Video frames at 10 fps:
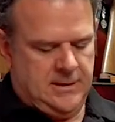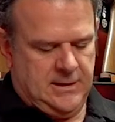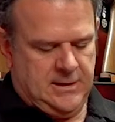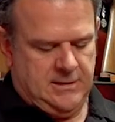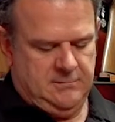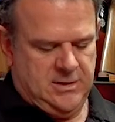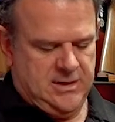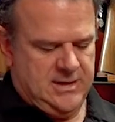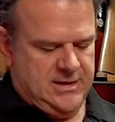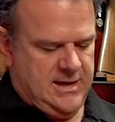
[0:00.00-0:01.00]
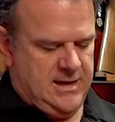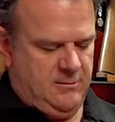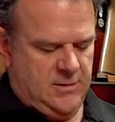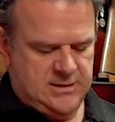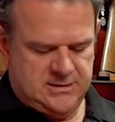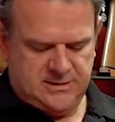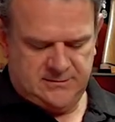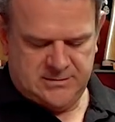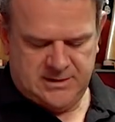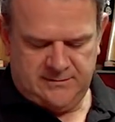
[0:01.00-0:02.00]
Um, you're going to get in
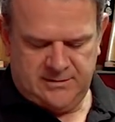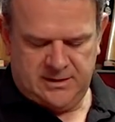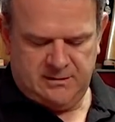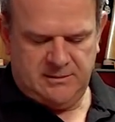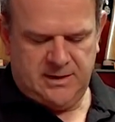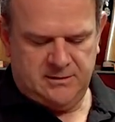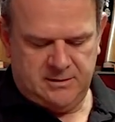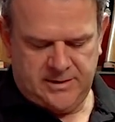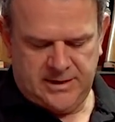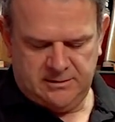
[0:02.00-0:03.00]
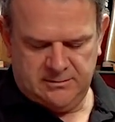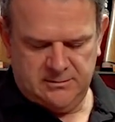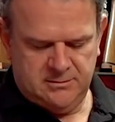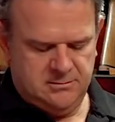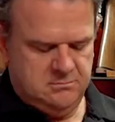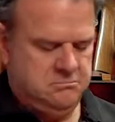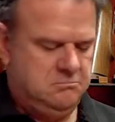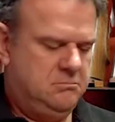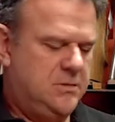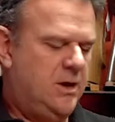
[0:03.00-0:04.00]
177 around about
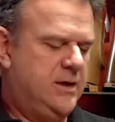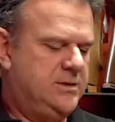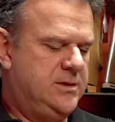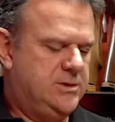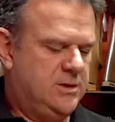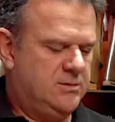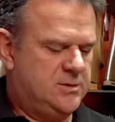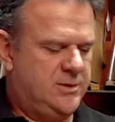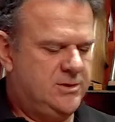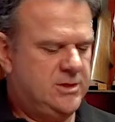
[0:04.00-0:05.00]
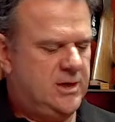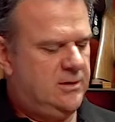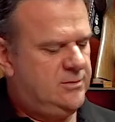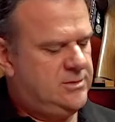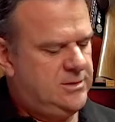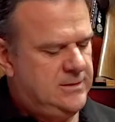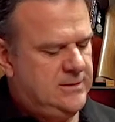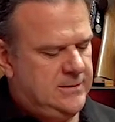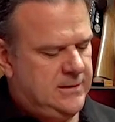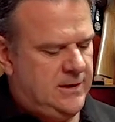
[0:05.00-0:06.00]
90 shots per charge.
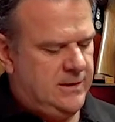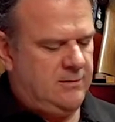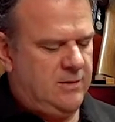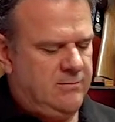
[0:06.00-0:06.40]
Um, a